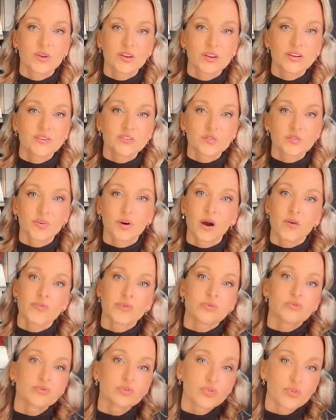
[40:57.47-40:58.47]
We need to
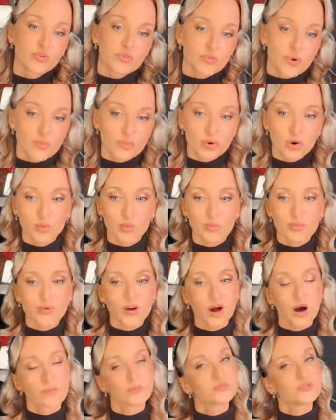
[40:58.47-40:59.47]
find the root of where the
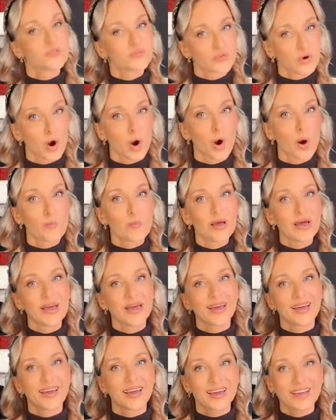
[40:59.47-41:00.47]
problem comes from
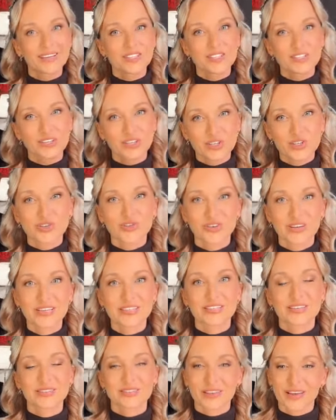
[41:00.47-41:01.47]
and
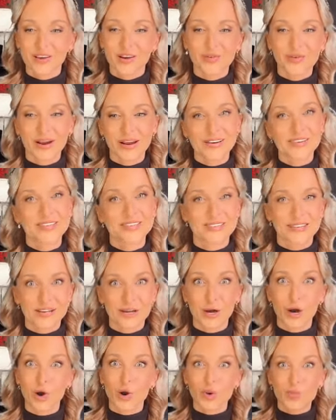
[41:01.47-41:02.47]
treat in the correct,
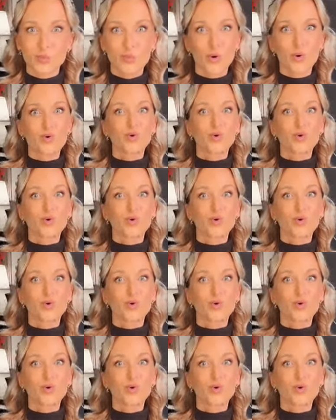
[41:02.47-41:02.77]
have a